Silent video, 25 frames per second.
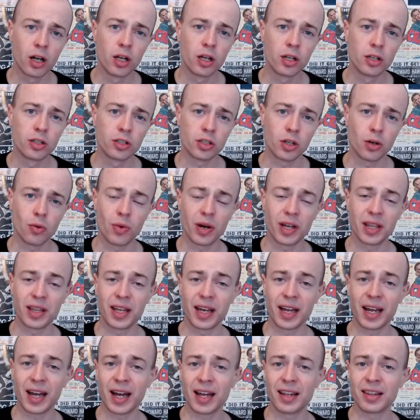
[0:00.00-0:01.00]
So when they
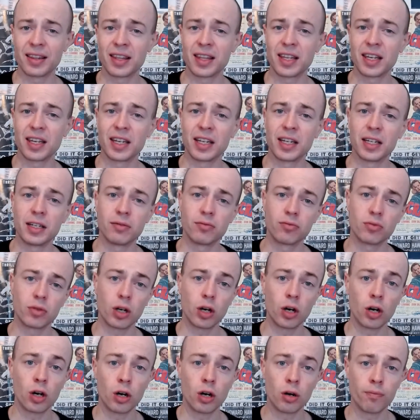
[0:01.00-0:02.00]
had the
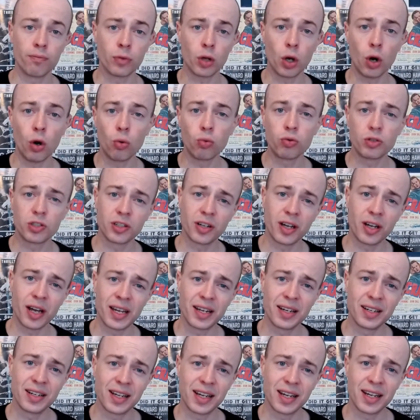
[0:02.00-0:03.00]
um, alternate
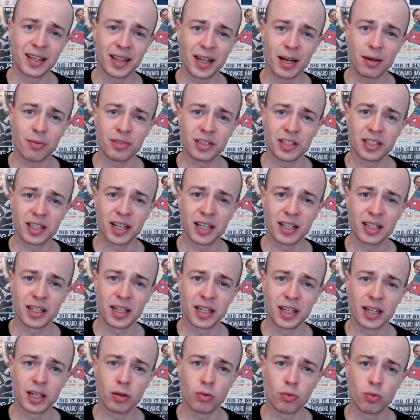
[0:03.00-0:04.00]
ending, that was an
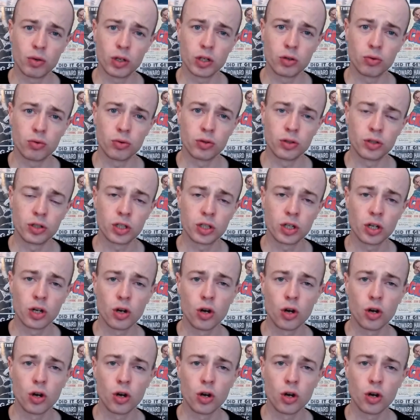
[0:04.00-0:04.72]
ending which was